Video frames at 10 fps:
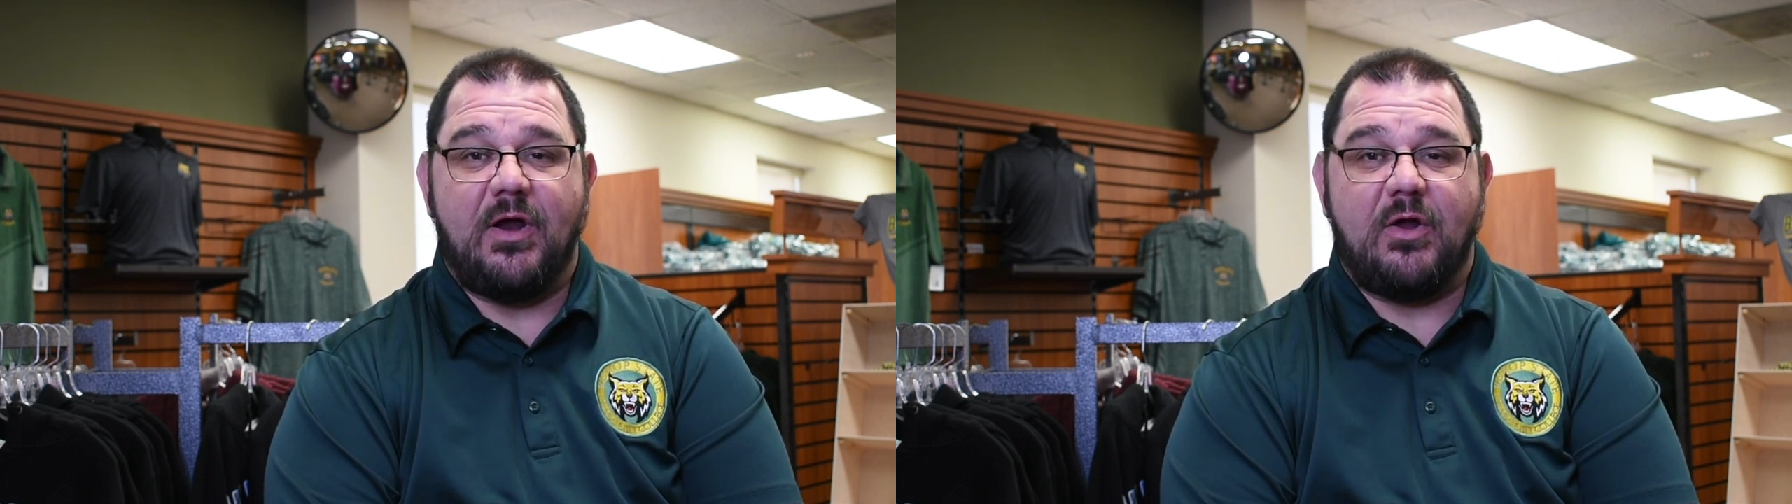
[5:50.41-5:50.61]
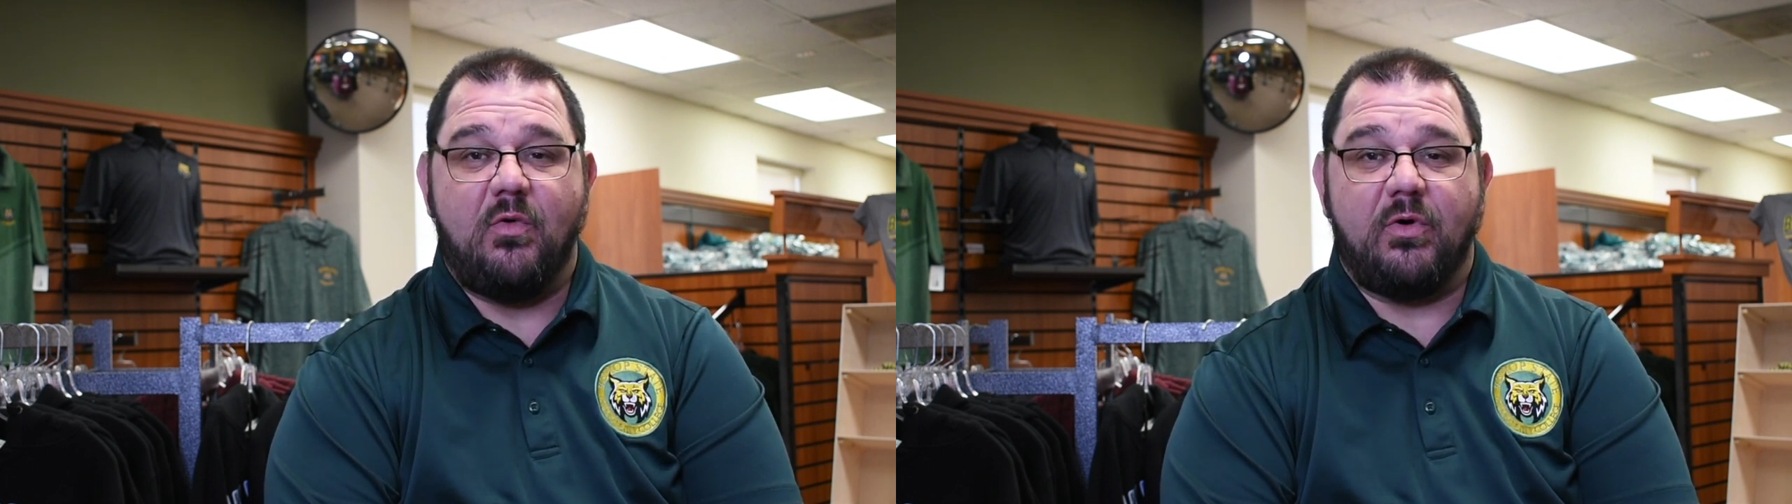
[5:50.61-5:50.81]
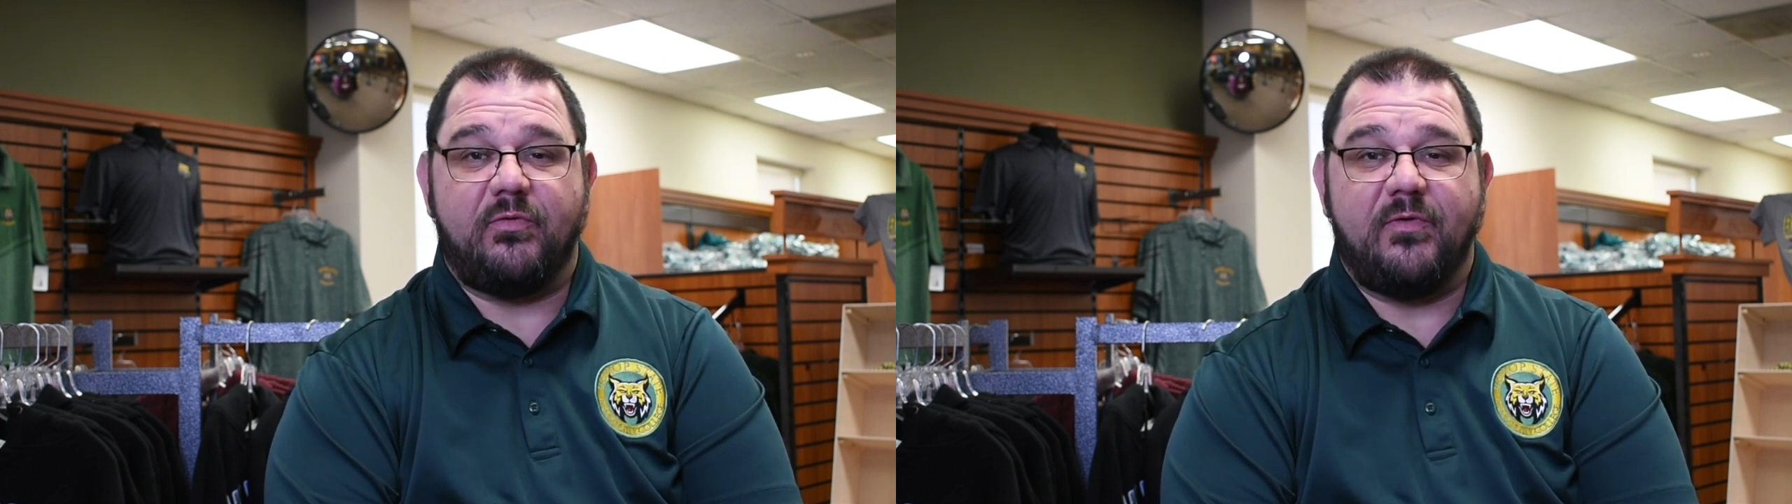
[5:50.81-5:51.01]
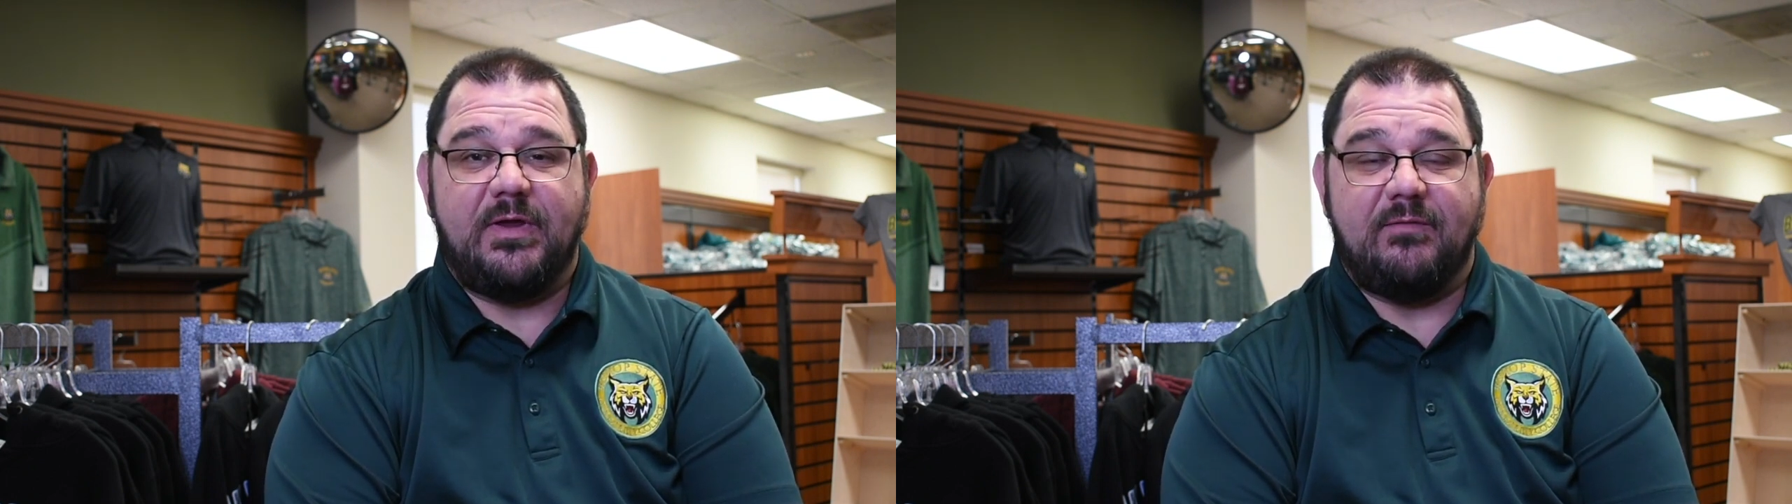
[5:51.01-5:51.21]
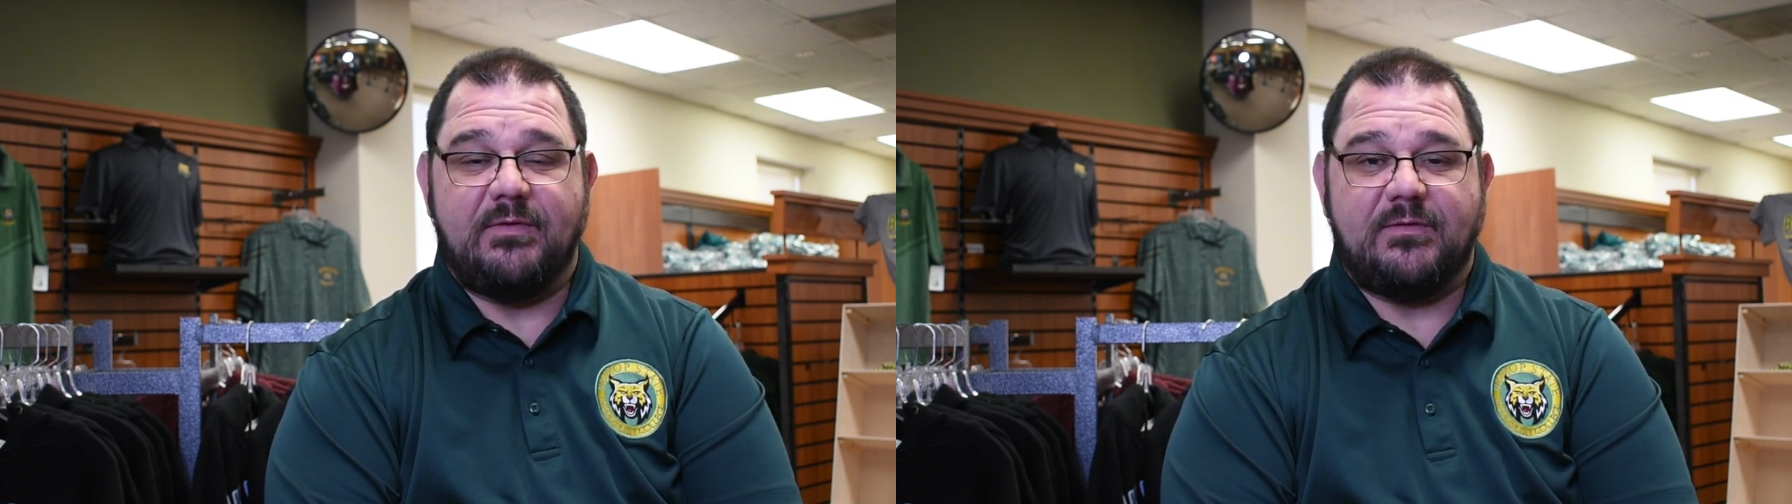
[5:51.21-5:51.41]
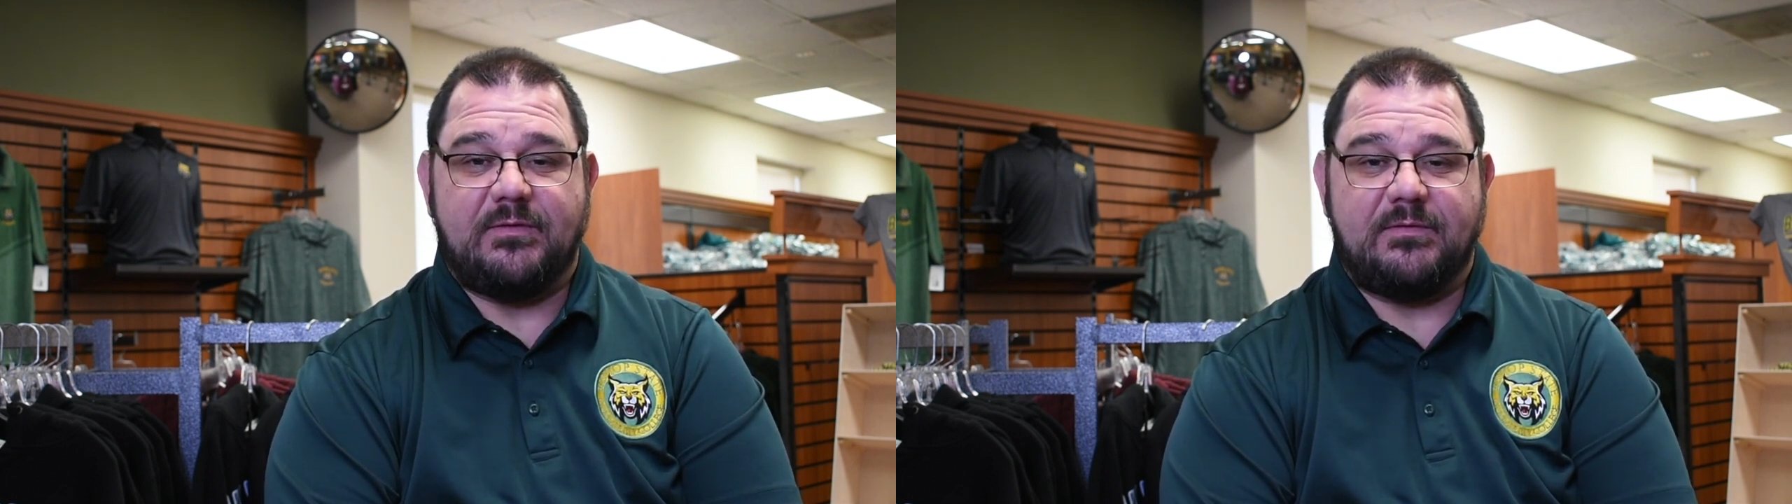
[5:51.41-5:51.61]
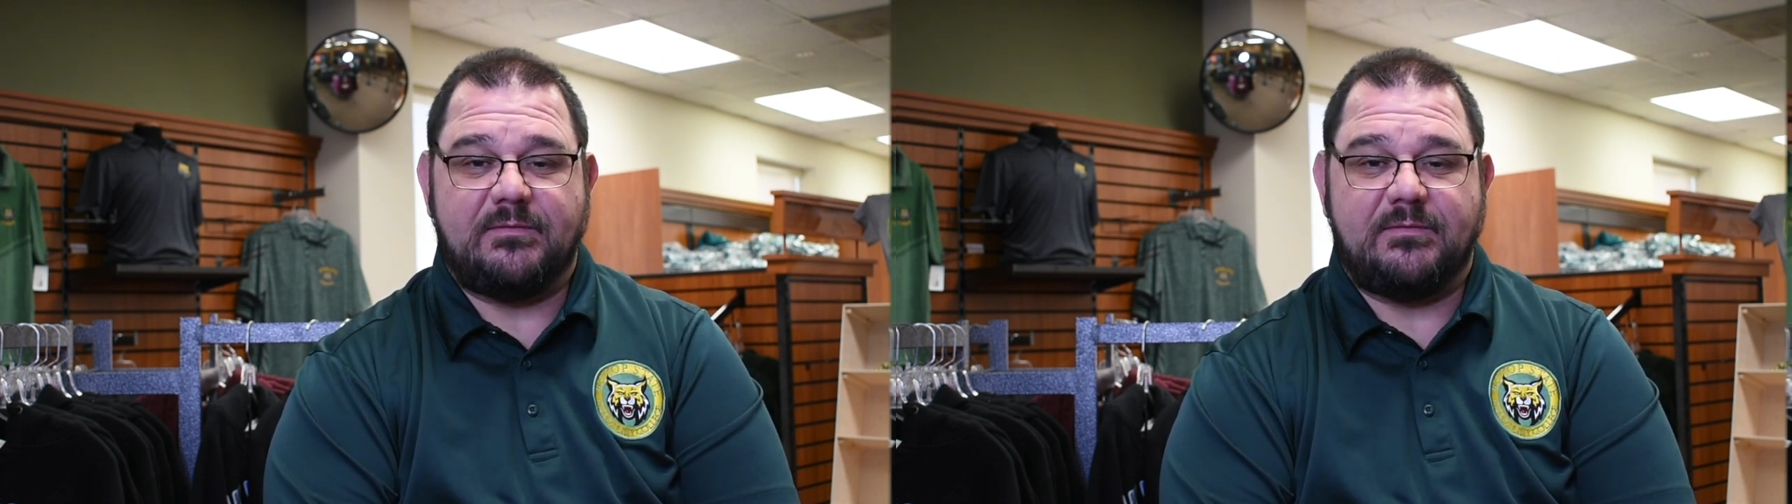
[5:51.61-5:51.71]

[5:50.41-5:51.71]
our course forgiveness.